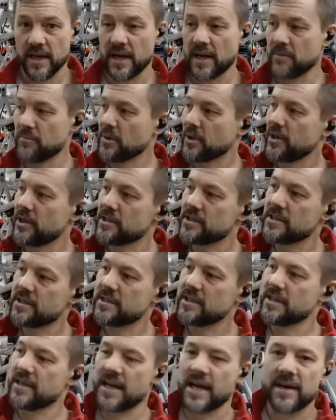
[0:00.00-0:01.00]
And because
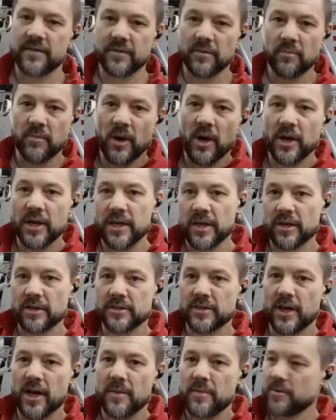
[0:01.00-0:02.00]
it didn't have a body
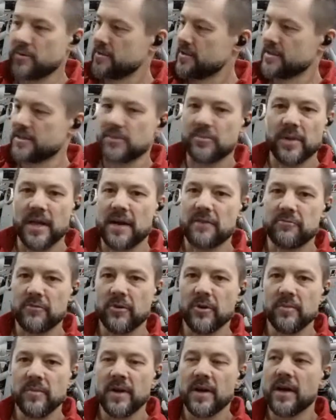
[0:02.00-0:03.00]
on top, it was just a
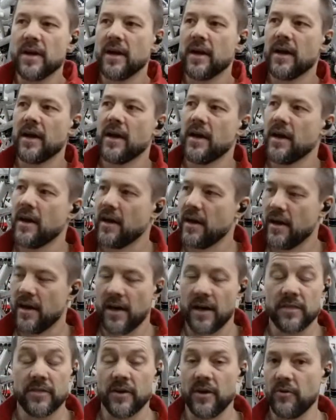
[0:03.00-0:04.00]
platform,
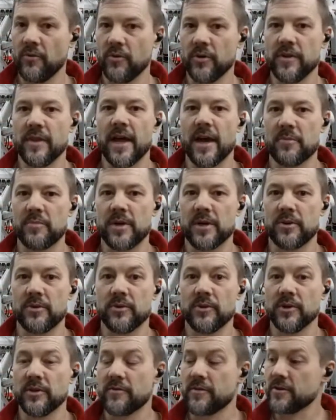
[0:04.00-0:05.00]
I thought, wouldn't that be
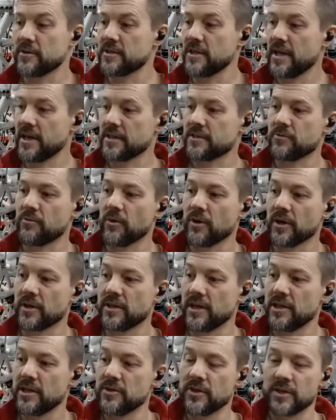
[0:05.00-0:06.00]
cool if those legs
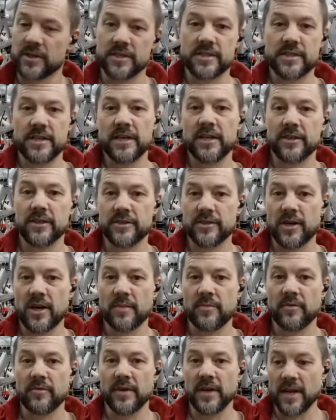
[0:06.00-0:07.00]
worked and you could sit on
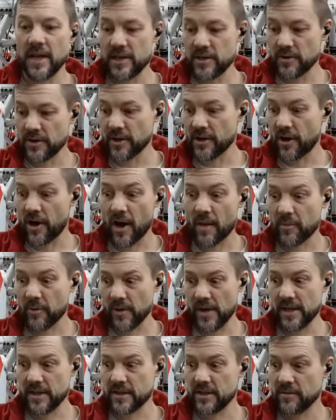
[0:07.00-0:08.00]
top of it and you could
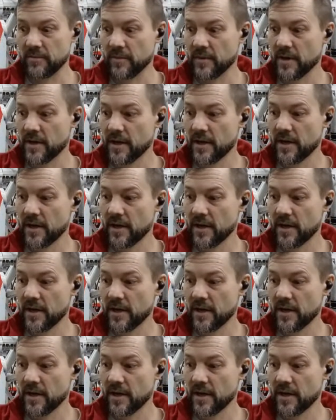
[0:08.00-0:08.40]
operate them,